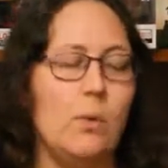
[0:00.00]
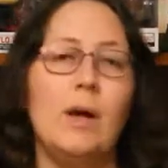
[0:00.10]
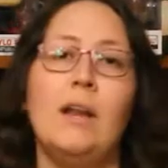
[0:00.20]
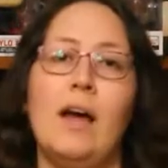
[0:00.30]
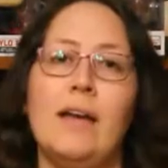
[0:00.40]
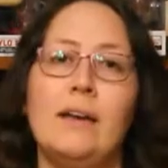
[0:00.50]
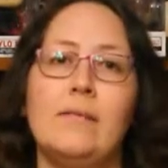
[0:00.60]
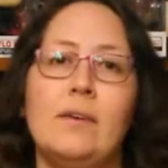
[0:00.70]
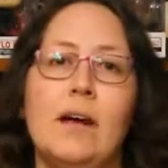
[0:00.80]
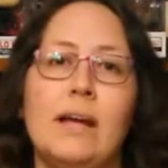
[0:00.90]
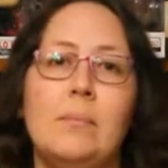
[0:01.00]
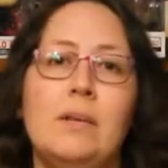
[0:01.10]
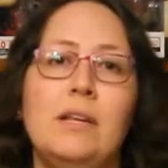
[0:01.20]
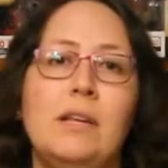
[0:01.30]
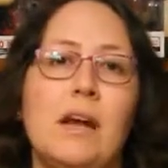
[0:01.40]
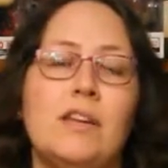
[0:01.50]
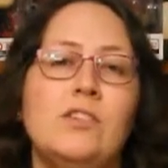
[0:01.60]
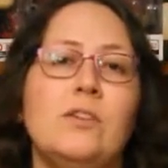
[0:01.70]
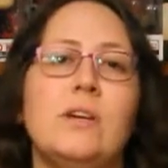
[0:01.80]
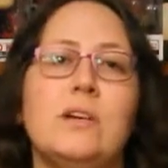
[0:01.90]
I lie. I completely lie to you.